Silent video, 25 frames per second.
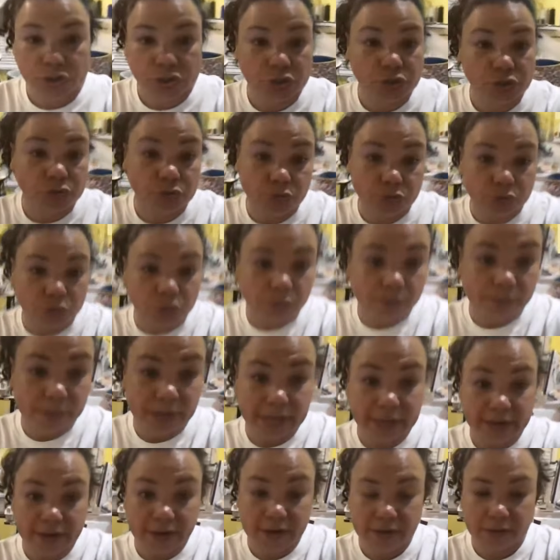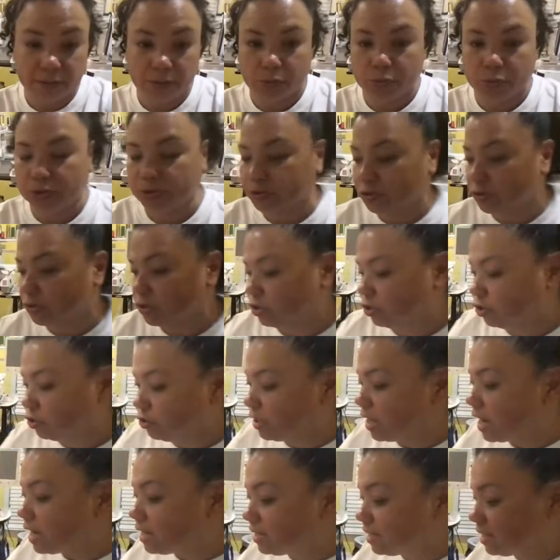to my cutting board so that you
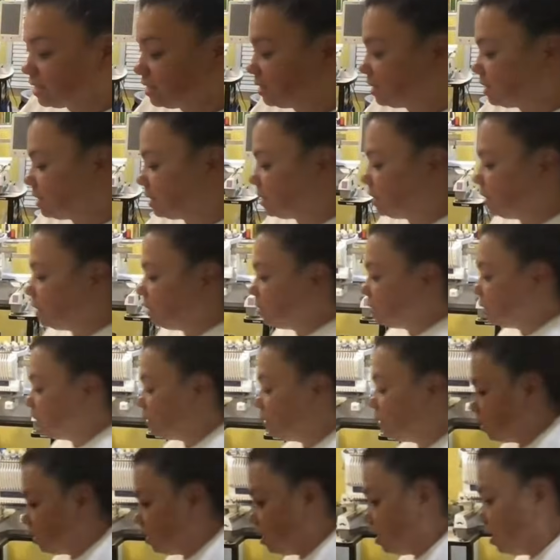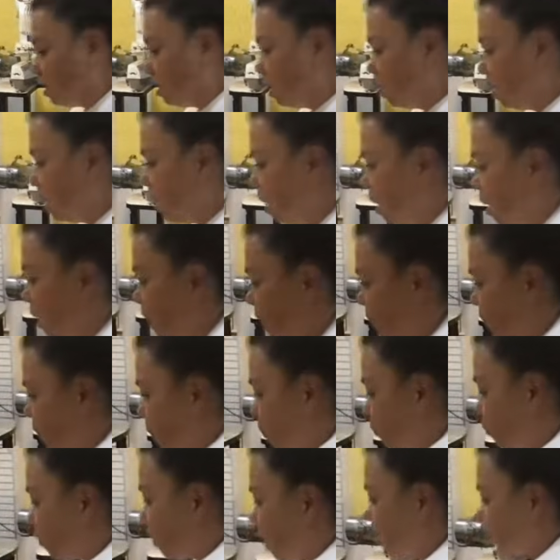guys can see
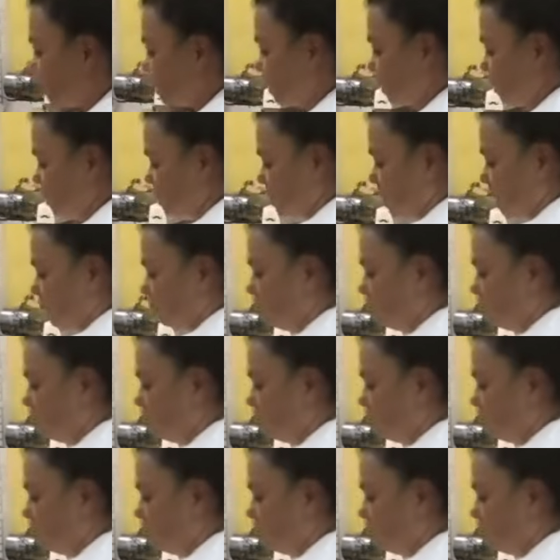the process. And let